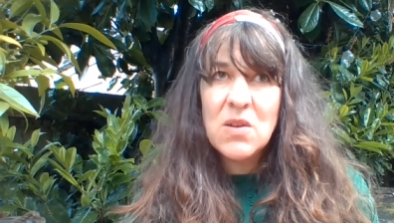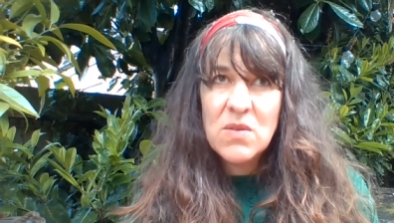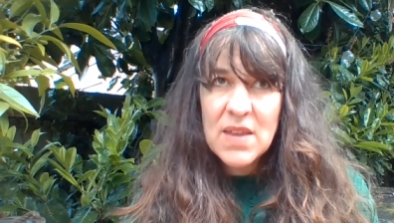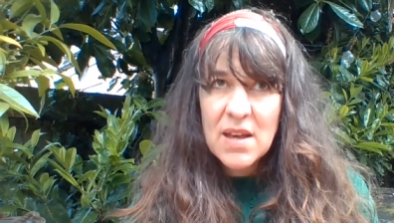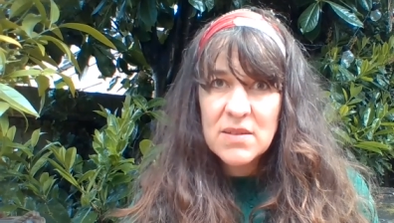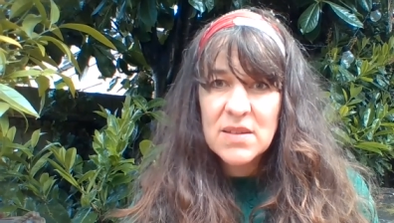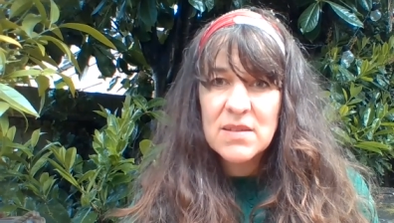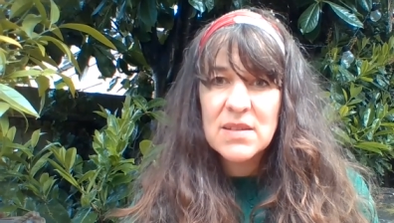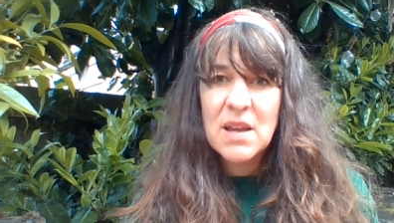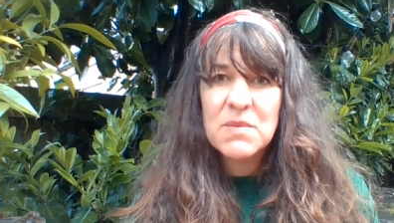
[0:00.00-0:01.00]
Two
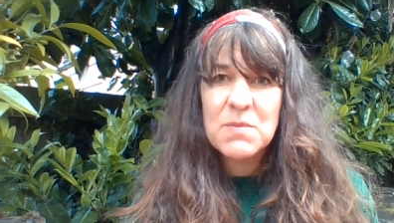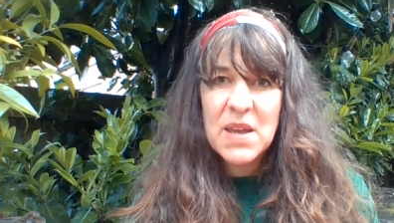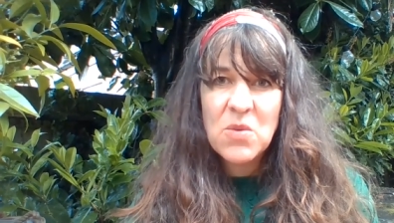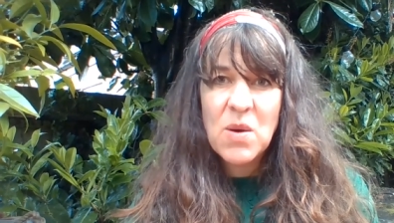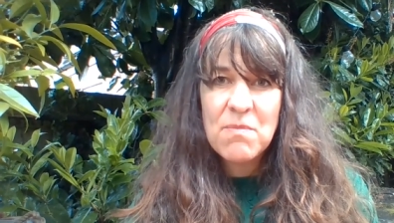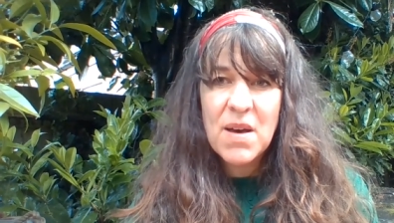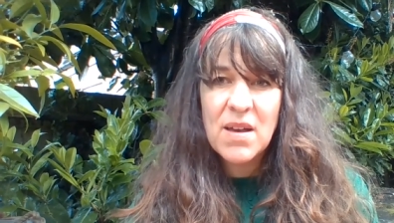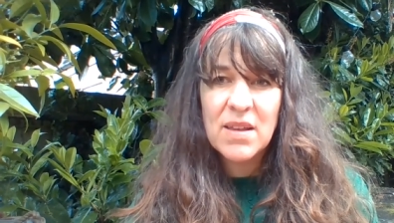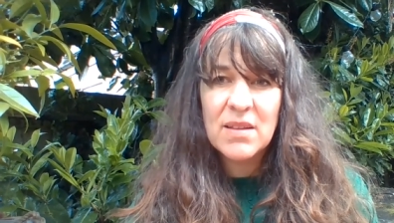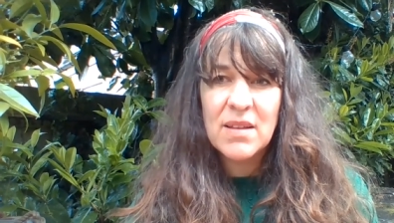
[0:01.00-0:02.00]
thousand steps make one
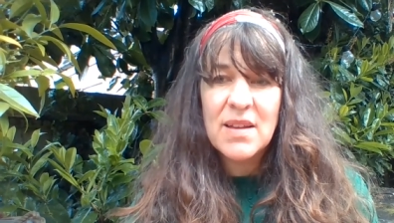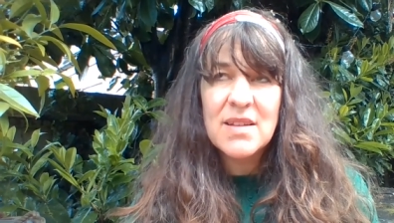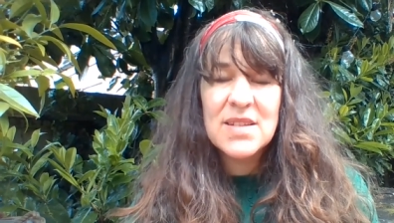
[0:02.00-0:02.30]
mile.